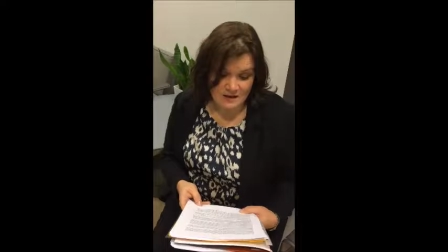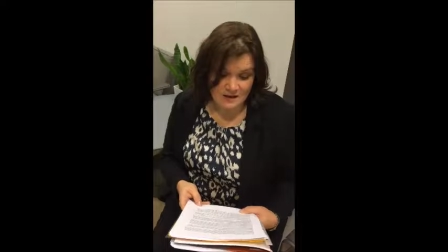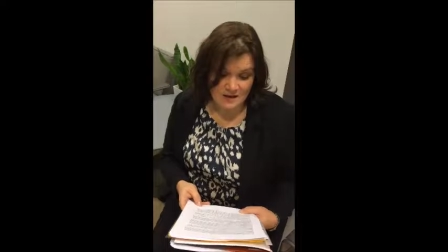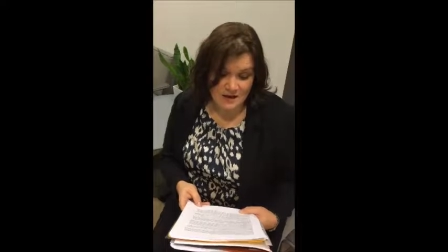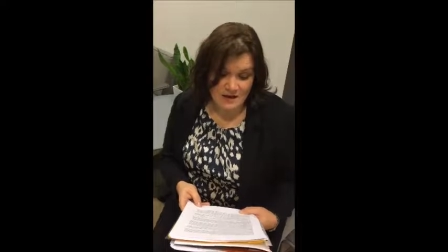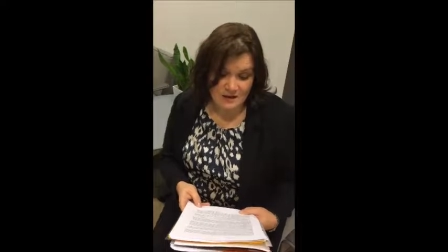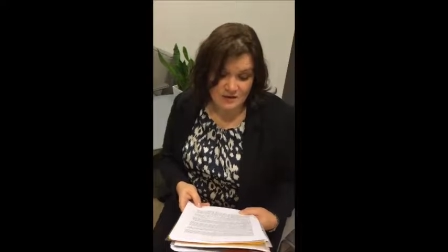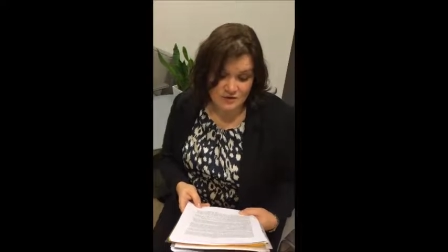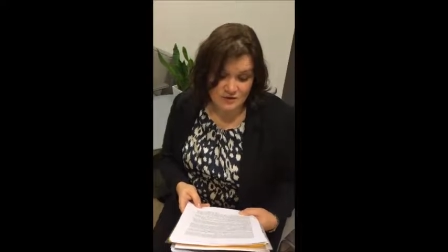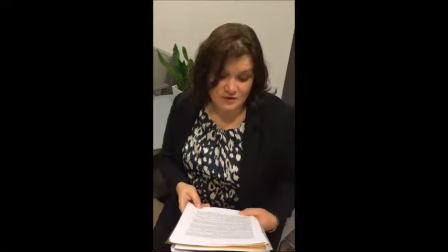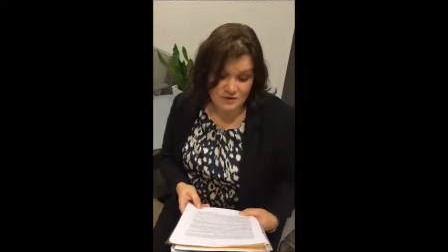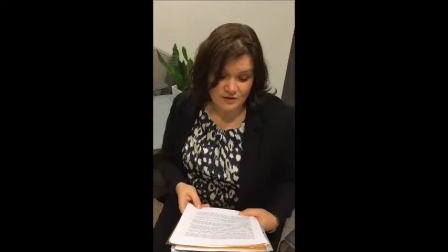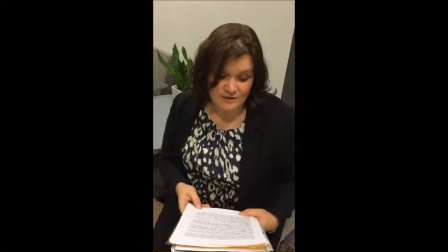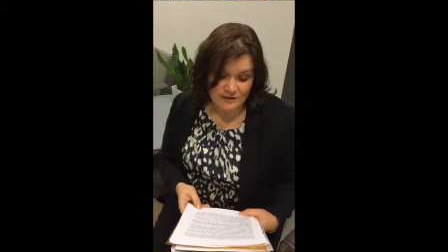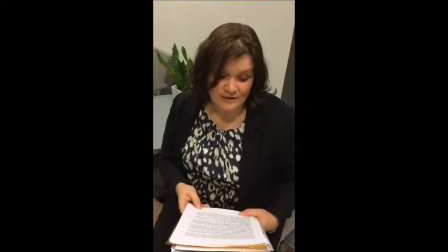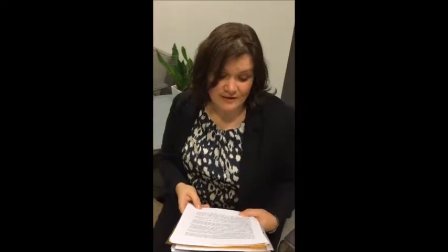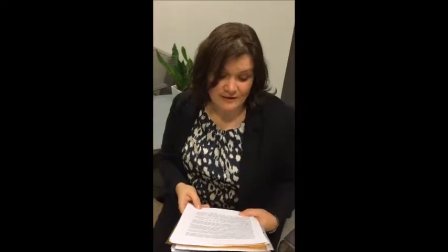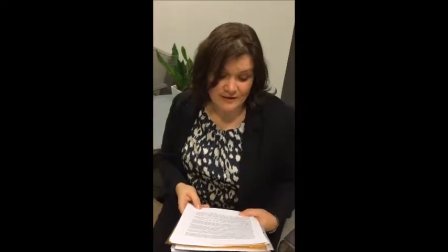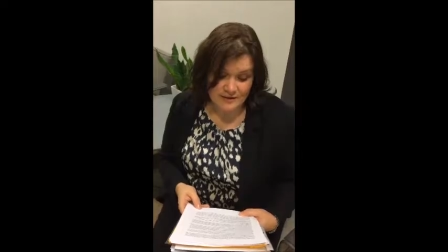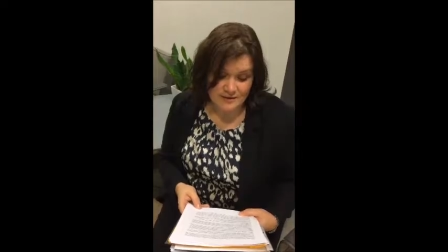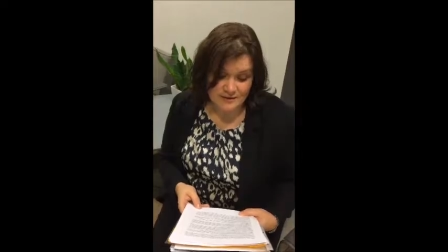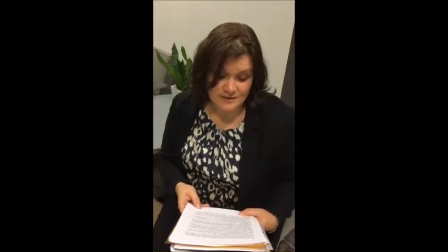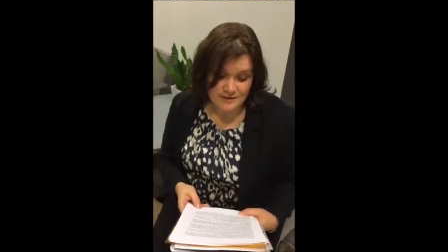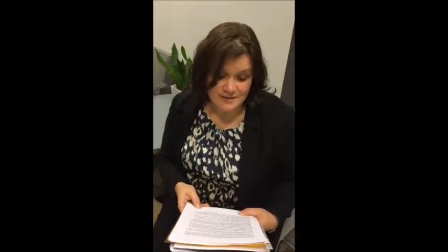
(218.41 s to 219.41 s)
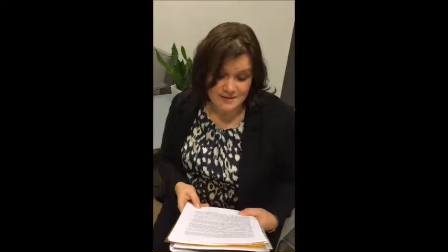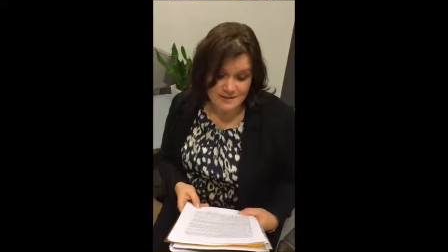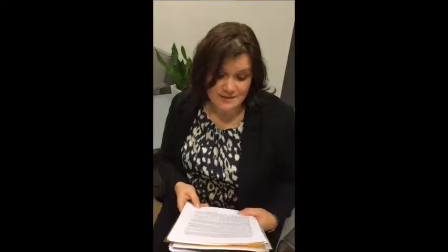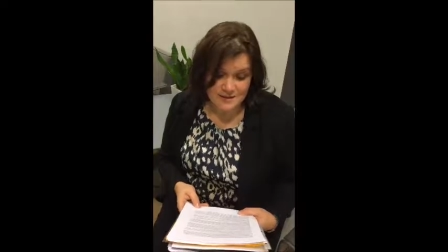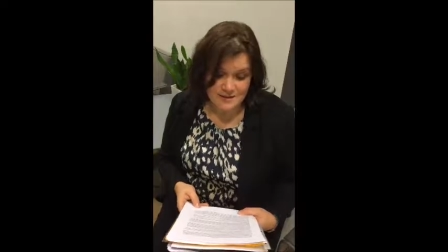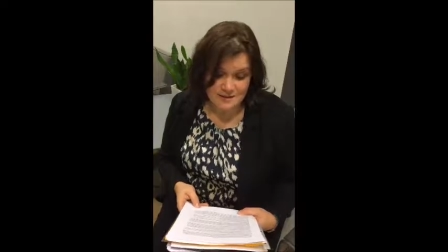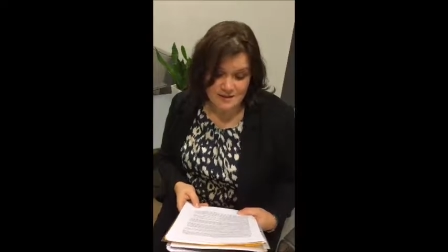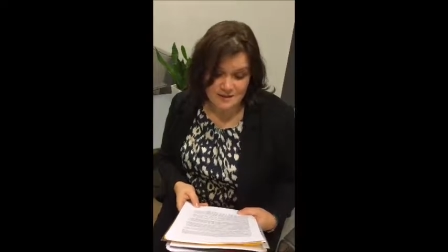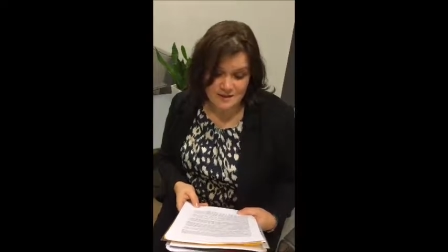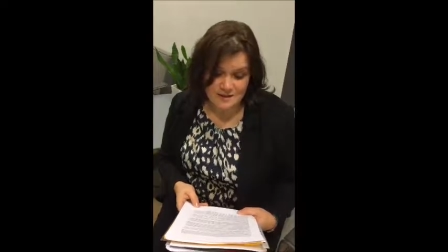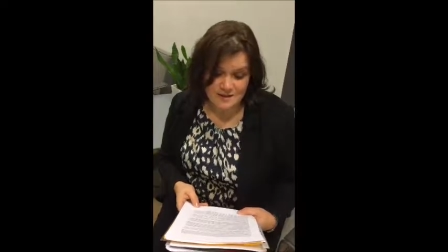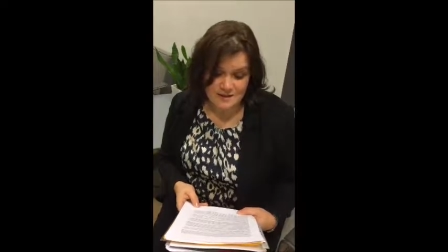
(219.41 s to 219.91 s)
cultural
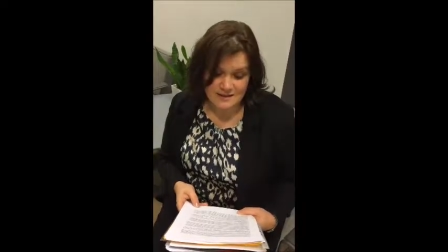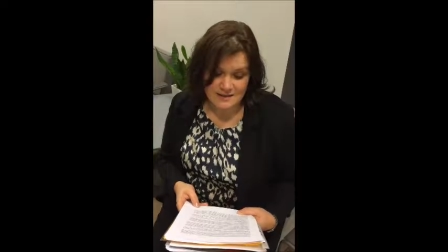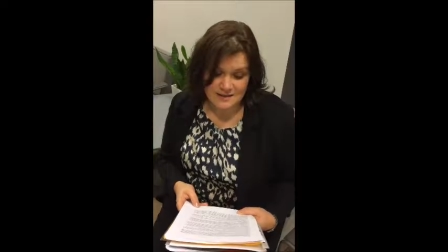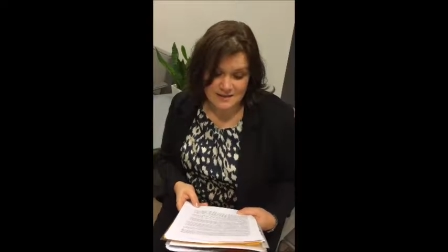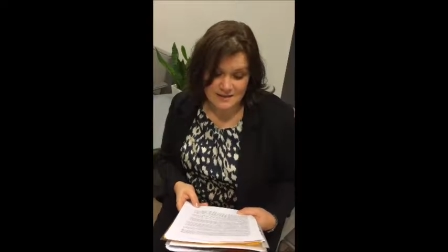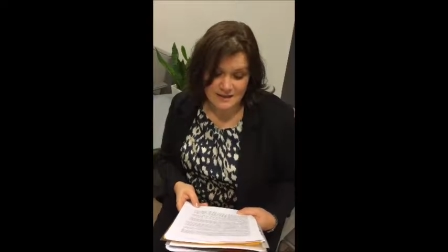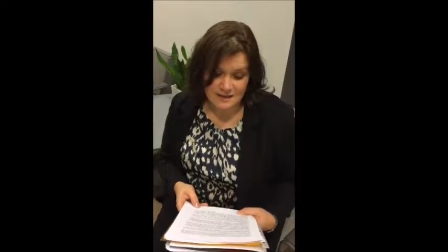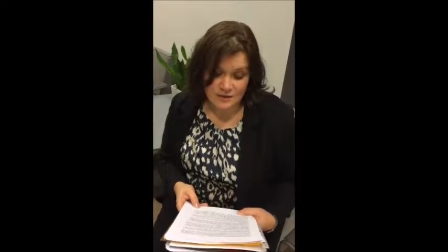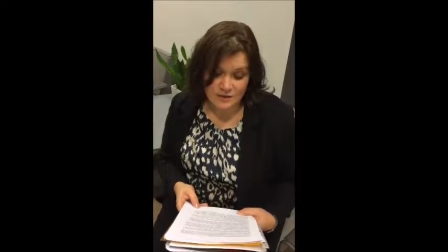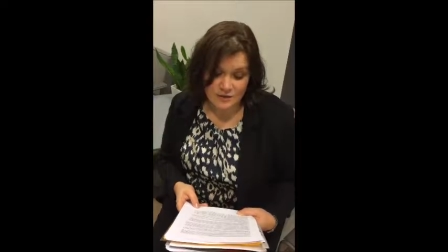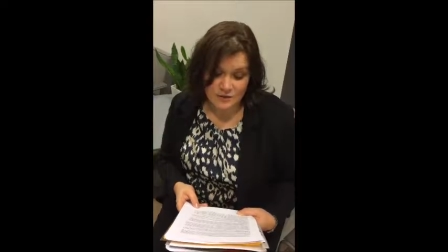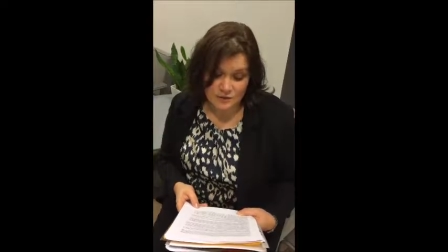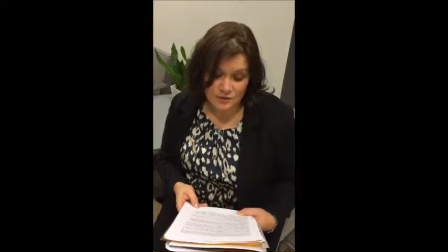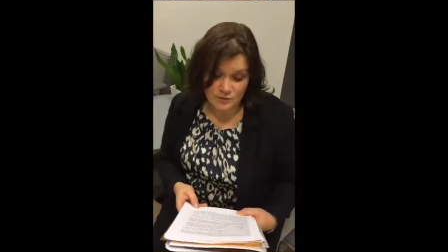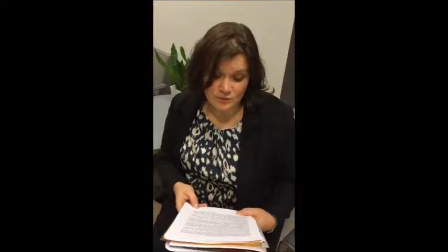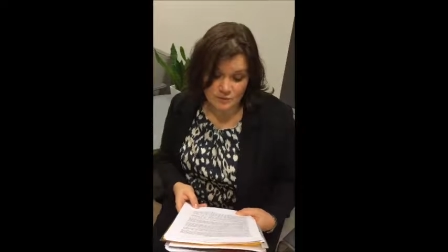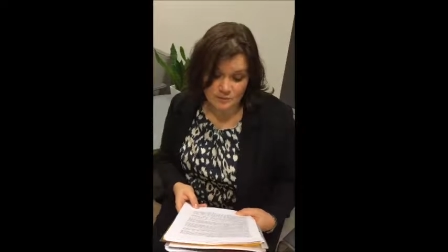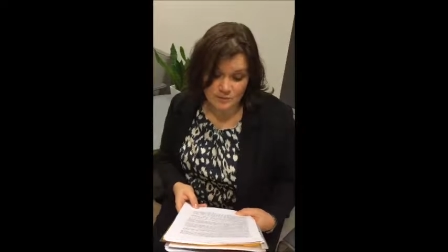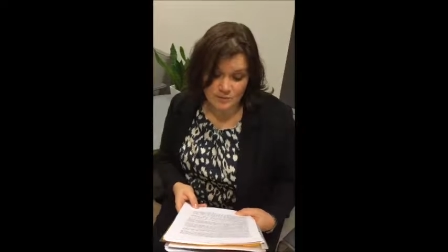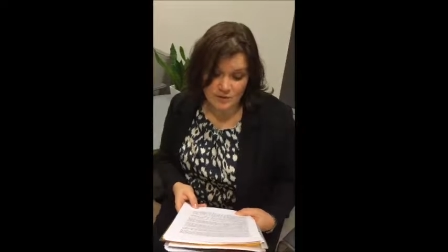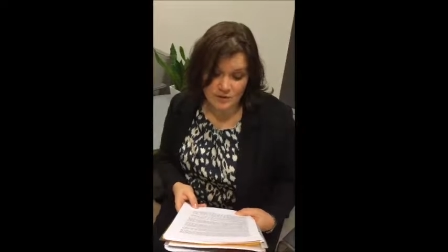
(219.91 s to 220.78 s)
heritage is a group